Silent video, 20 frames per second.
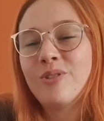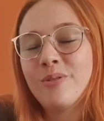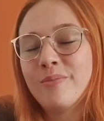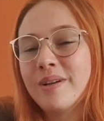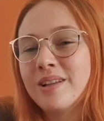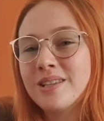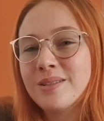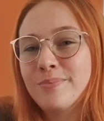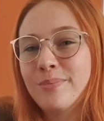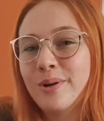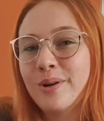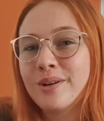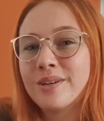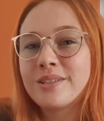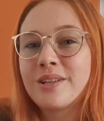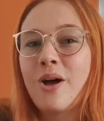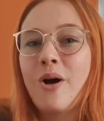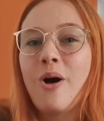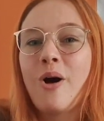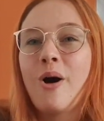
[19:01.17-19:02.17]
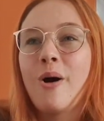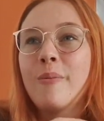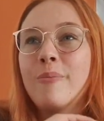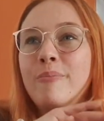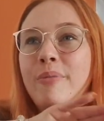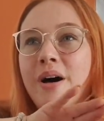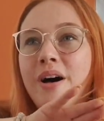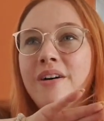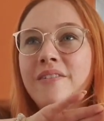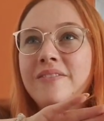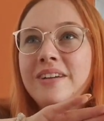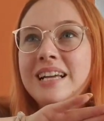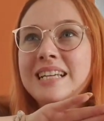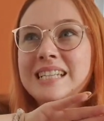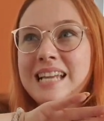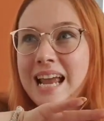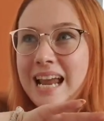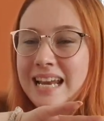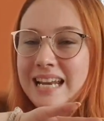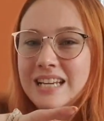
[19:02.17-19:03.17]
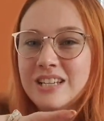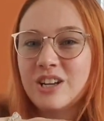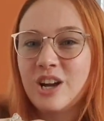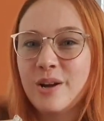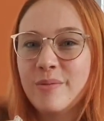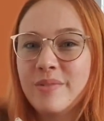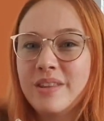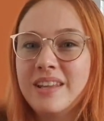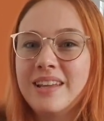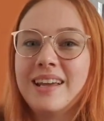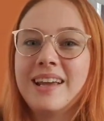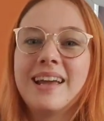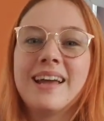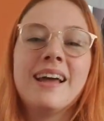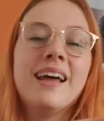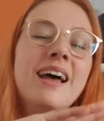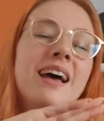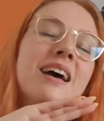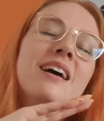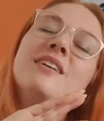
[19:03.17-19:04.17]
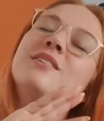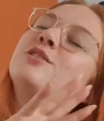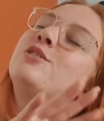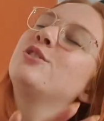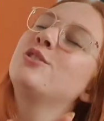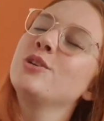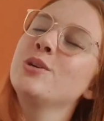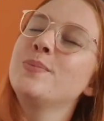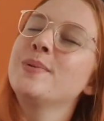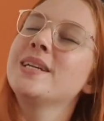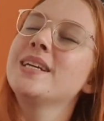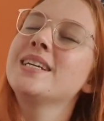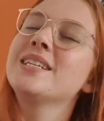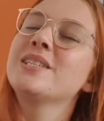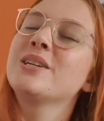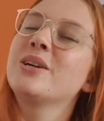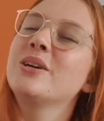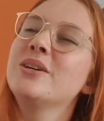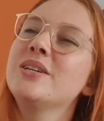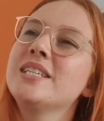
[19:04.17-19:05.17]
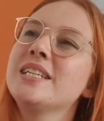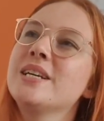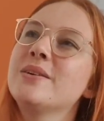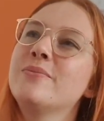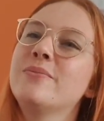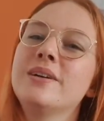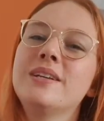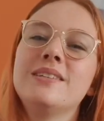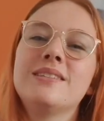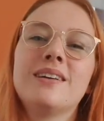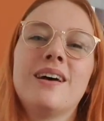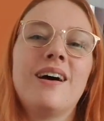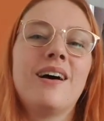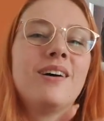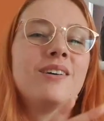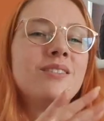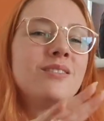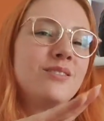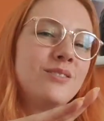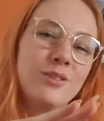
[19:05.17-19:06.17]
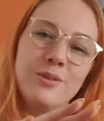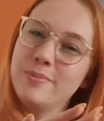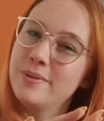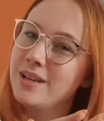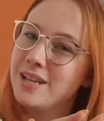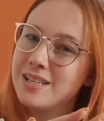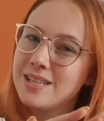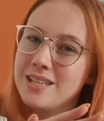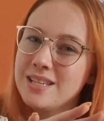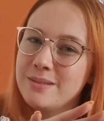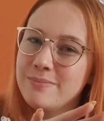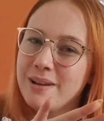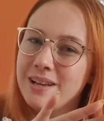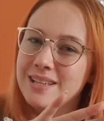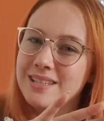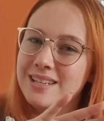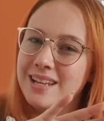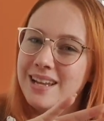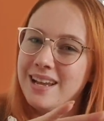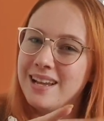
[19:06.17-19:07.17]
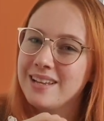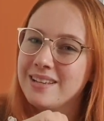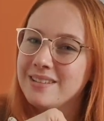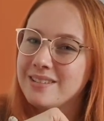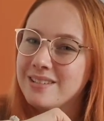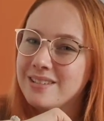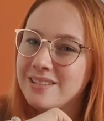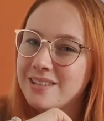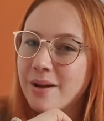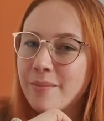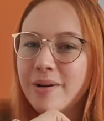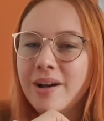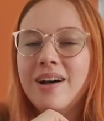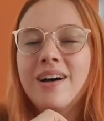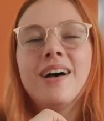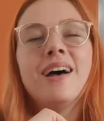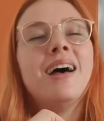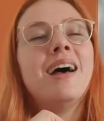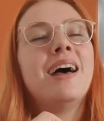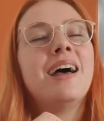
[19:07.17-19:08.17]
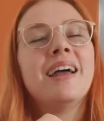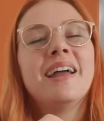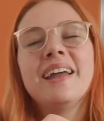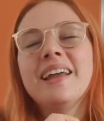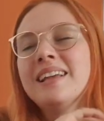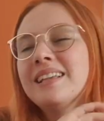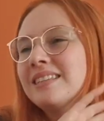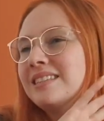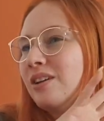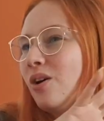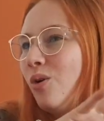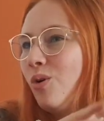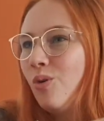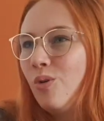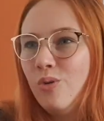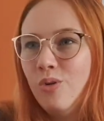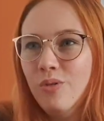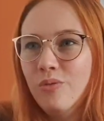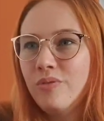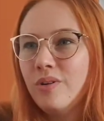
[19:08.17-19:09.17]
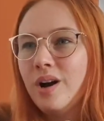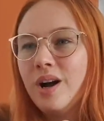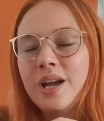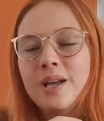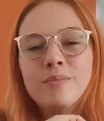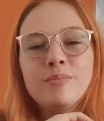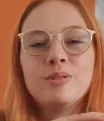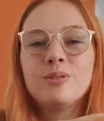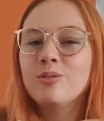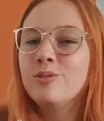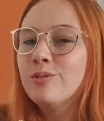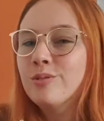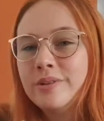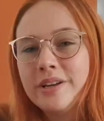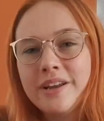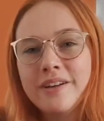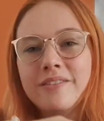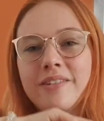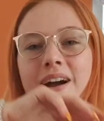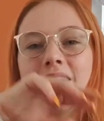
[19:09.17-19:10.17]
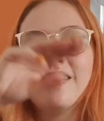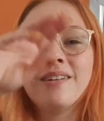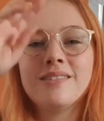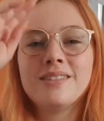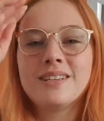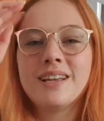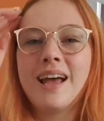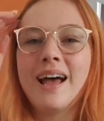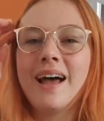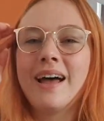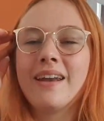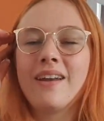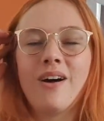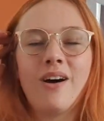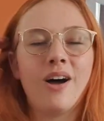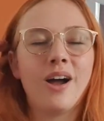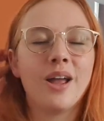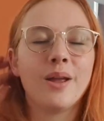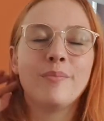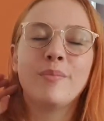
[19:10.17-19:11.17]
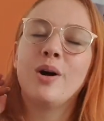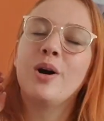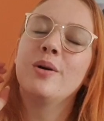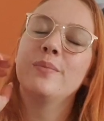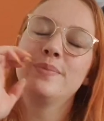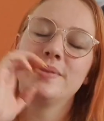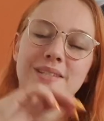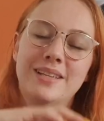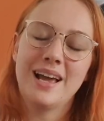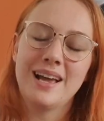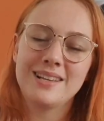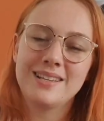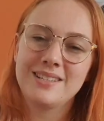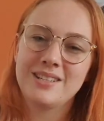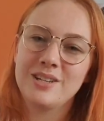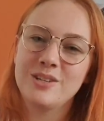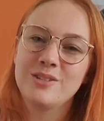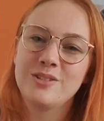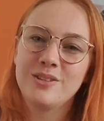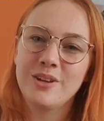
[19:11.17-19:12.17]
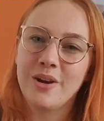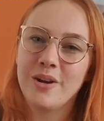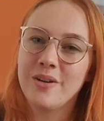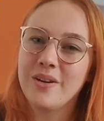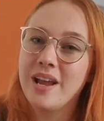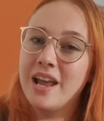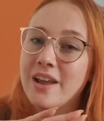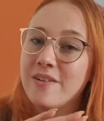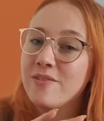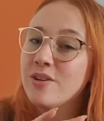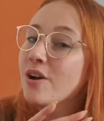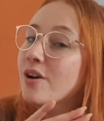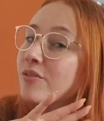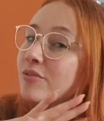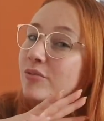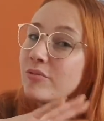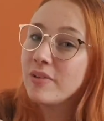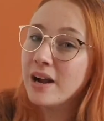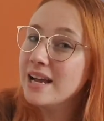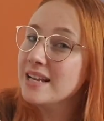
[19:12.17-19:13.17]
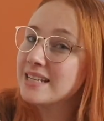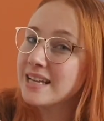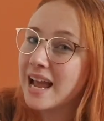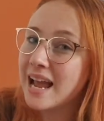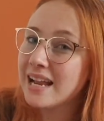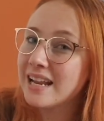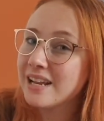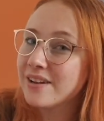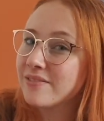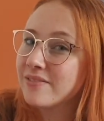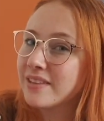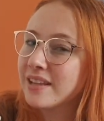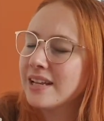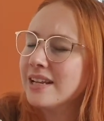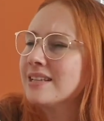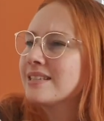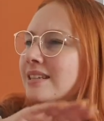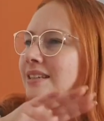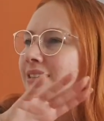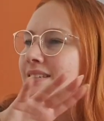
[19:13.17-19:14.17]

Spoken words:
romance books are perfect any time of the year. Super nice and cozy in winter, super nice and spicy in summer. It's all vibes all year round, and I'm obsessed. So if you have read any of these,